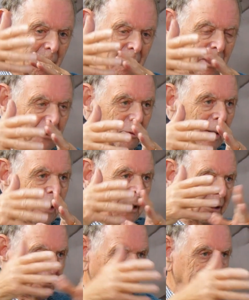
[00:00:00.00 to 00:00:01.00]
their
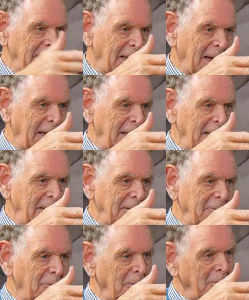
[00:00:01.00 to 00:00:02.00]
20s and they
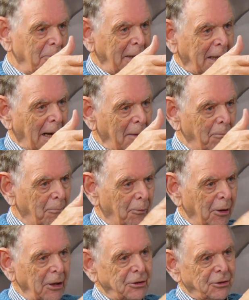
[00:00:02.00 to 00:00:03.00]
became
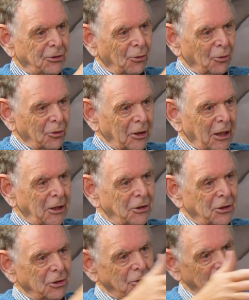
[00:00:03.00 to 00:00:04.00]
priests or
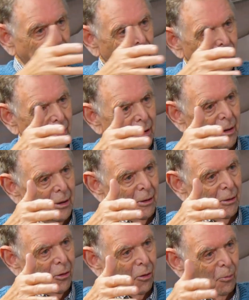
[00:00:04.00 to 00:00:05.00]
teachers or
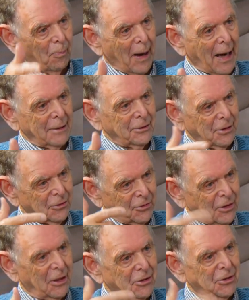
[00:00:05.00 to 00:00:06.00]
pastors,
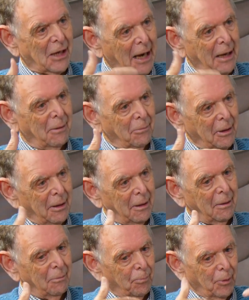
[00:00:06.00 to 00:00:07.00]
these same
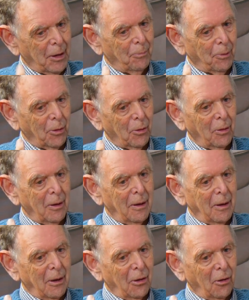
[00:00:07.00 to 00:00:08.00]
people
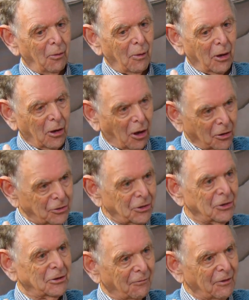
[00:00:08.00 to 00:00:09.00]
who were
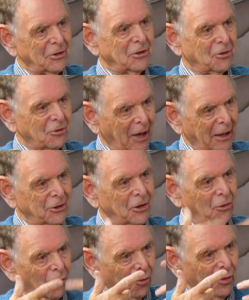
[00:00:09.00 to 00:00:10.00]
conscious of this
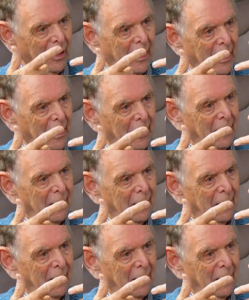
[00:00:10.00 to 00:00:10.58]
attraction all their